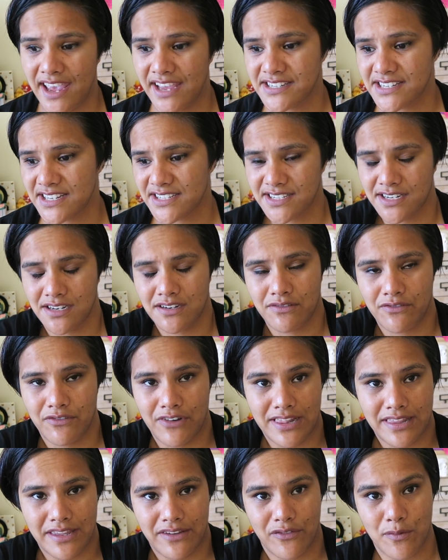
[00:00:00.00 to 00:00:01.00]
and it didn't
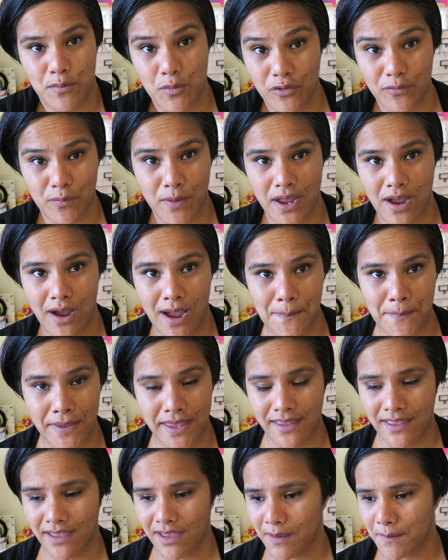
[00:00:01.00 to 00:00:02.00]
really remove my eye
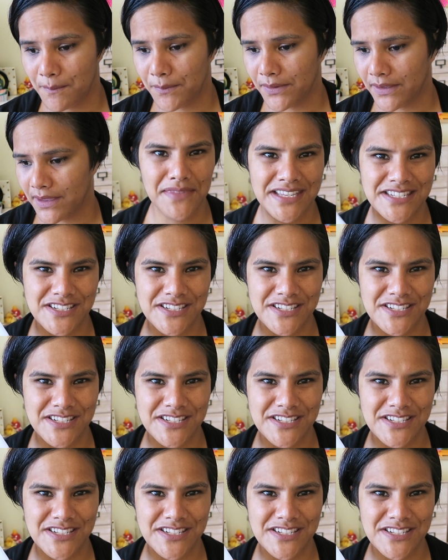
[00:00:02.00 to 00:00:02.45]
makeup.